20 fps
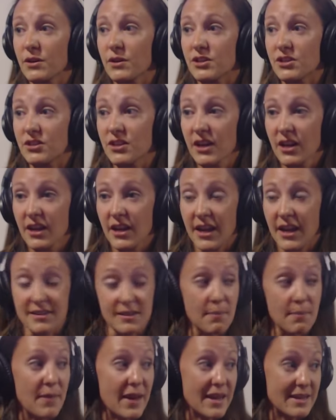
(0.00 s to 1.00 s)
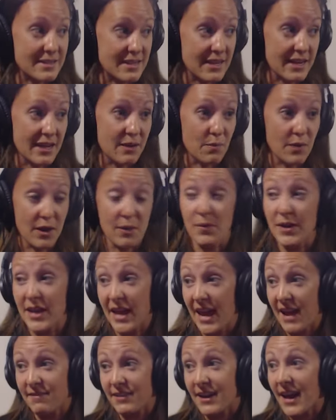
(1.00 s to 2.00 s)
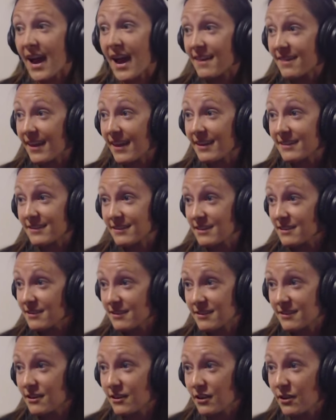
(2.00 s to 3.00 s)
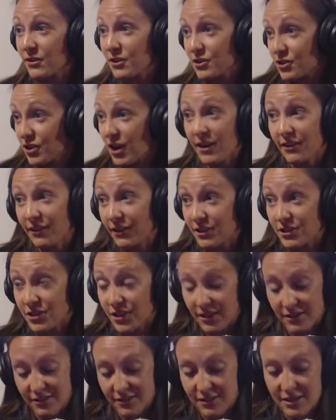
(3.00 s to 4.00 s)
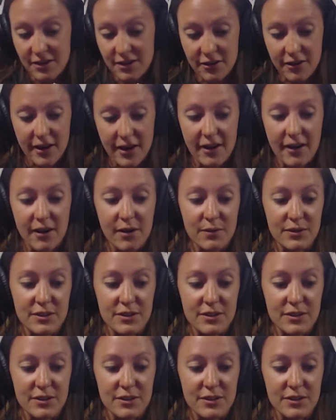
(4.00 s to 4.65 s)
which mm-hmm. is amazing. And and we haven't had that since you know the John Lynch senior era,